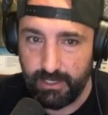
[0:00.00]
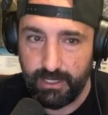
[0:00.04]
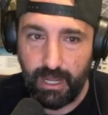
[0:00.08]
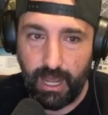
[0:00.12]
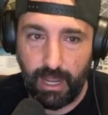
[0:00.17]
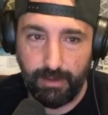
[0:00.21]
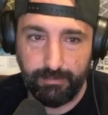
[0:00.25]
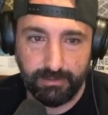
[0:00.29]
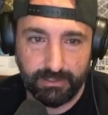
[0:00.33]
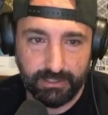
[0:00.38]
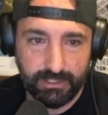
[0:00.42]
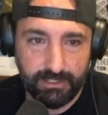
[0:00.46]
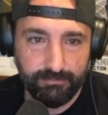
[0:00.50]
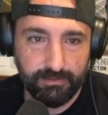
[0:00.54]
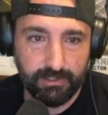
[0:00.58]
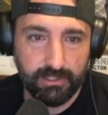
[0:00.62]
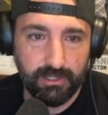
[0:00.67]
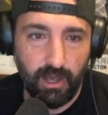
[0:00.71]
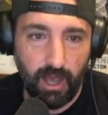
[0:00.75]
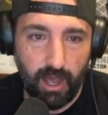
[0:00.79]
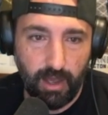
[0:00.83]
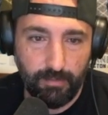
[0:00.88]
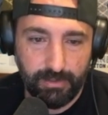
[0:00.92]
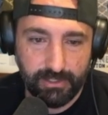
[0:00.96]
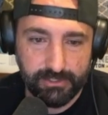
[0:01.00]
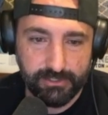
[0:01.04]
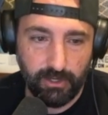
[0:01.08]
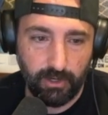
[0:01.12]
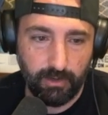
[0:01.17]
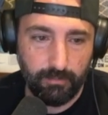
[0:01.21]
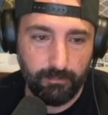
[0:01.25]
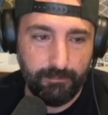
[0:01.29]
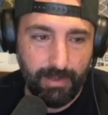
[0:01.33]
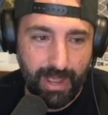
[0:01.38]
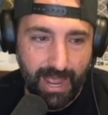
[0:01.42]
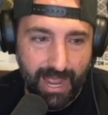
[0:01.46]
I believe the comments
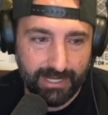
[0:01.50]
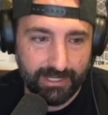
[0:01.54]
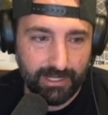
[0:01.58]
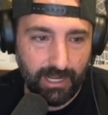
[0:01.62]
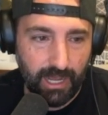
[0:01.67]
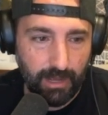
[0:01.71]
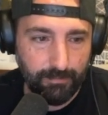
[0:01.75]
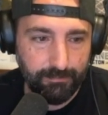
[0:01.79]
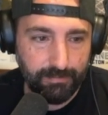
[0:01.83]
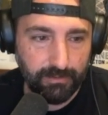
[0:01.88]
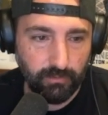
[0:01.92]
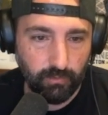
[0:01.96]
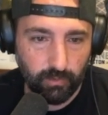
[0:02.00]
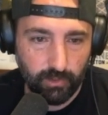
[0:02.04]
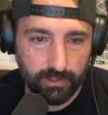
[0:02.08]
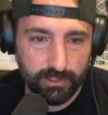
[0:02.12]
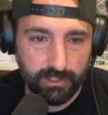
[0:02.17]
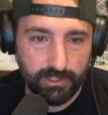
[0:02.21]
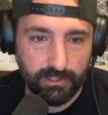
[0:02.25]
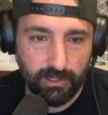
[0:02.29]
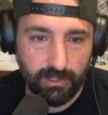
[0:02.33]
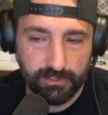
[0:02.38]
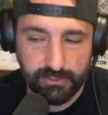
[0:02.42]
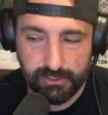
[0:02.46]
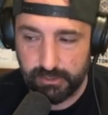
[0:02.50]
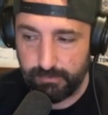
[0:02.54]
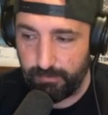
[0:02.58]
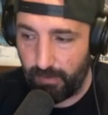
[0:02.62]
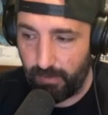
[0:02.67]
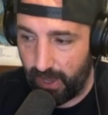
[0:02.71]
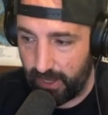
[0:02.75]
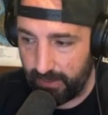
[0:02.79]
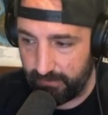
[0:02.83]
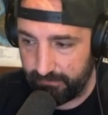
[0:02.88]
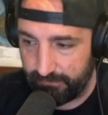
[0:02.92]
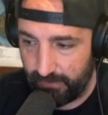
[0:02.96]
are back up and working on
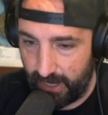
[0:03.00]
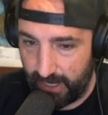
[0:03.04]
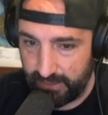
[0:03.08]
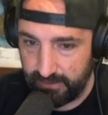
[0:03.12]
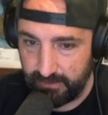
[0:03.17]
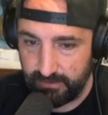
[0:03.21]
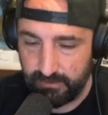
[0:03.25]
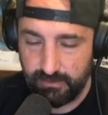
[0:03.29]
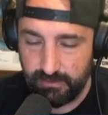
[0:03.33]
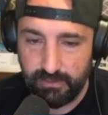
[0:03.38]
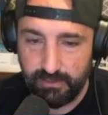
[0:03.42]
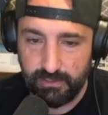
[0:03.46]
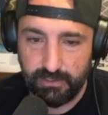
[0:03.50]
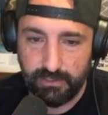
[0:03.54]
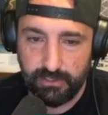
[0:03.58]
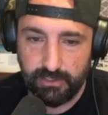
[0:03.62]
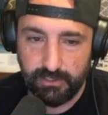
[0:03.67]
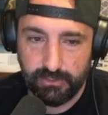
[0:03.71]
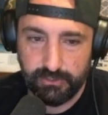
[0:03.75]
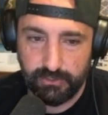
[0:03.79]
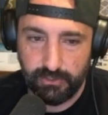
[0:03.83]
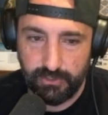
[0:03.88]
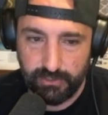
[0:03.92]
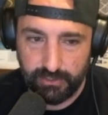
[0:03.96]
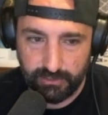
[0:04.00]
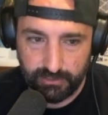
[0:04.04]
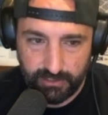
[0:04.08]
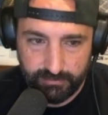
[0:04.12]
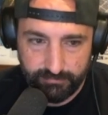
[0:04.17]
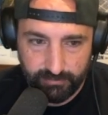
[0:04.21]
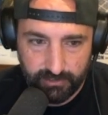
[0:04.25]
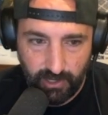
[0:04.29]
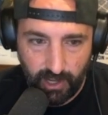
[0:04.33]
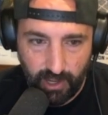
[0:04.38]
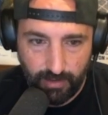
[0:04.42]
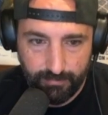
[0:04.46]
Spotify, so you can leave
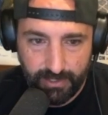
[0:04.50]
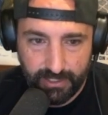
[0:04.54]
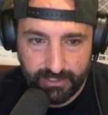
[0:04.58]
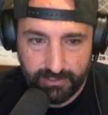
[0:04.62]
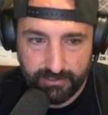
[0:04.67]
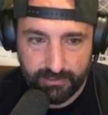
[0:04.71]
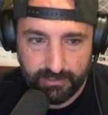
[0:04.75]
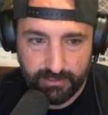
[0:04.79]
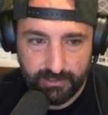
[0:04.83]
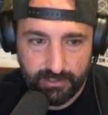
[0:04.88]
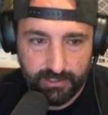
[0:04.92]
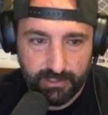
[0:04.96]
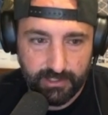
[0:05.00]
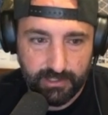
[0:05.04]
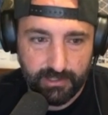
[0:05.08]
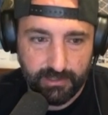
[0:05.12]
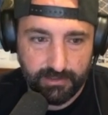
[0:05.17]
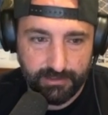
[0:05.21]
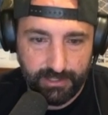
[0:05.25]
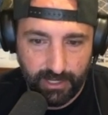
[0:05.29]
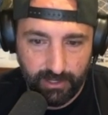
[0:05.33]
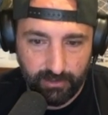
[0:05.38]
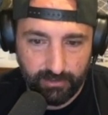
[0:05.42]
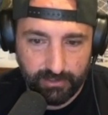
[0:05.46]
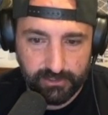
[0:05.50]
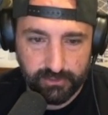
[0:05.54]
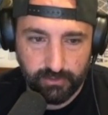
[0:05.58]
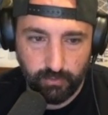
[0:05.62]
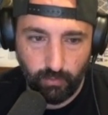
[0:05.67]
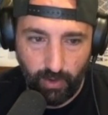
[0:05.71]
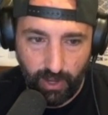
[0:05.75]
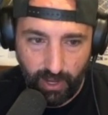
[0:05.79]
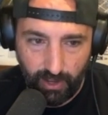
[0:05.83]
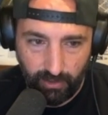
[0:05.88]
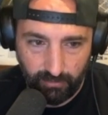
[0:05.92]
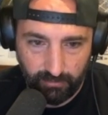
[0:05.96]
a comment there as
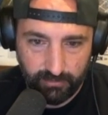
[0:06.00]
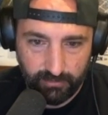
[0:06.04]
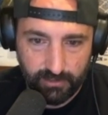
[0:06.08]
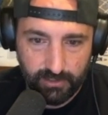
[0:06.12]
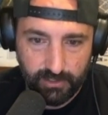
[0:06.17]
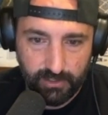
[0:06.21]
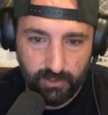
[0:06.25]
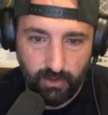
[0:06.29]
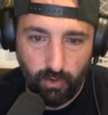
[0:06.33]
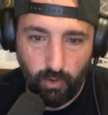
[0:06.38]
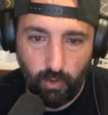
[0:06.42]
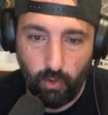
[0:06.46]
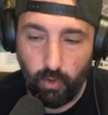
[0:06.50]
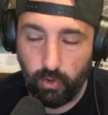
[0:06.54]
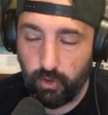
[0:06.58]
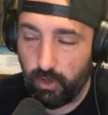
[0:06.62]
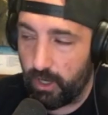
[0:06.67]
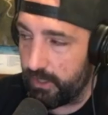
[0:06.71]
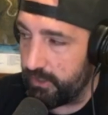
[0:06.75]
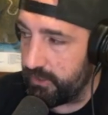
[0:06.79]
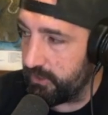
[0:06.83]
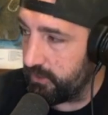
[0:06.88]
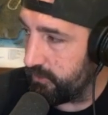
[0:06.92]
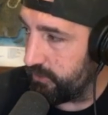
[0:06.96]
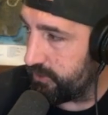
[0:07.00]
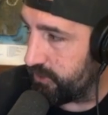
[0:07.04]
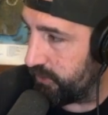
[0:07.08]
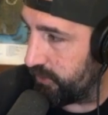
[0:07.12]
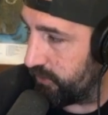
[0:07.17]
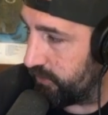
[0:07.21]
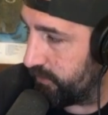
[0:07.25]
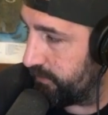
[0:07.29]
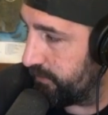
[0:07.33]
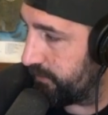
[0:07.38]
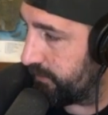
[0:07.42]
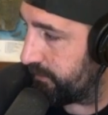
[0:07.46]
well, or on
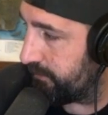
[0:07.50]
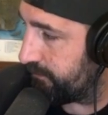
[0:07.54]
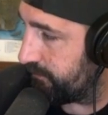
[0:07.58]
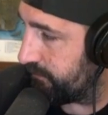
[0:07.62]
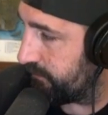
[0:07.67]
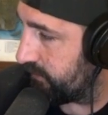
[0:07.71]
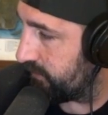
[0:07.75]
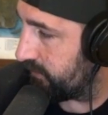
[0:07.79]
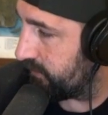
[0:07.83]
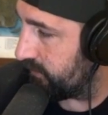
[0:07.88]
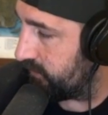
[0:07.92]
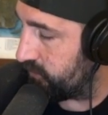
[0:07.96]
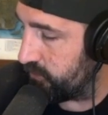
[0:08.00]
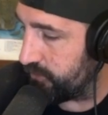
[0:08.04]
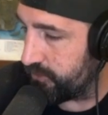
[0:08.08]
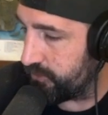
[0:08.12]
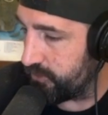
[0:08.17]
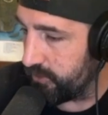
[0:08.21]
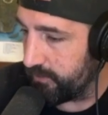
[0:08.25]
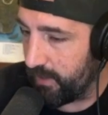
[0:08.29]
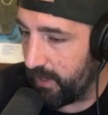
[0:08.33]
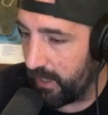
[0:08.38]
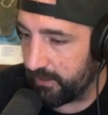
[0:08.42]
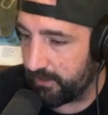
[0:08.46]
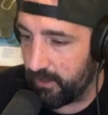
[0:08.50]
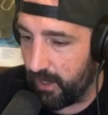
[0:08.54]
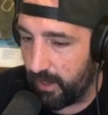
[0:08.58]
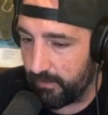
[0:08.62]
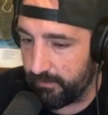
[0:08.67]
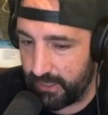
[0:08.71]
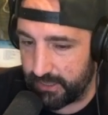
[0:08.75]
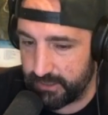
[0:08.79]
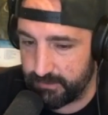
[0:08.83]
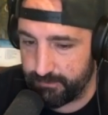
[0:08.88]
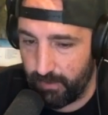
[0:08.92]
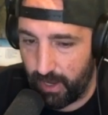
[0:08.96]
YouTube,
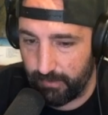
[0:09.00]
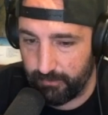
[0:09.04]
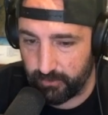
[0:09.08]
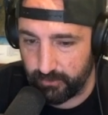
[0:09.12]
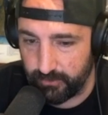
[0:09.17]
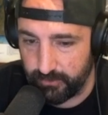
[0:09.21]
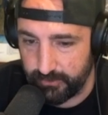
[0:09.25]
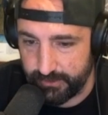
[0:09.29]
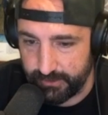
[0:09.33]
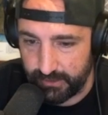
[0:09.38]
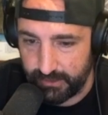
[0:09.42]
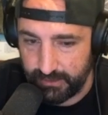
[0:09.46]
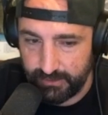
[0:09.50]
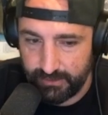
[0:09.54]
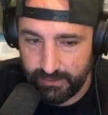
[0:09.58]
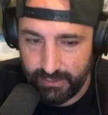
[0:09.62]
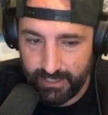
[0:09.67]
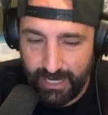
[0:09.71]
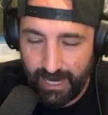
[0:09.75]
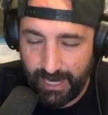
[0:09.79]
youtube.com/Bomarewski.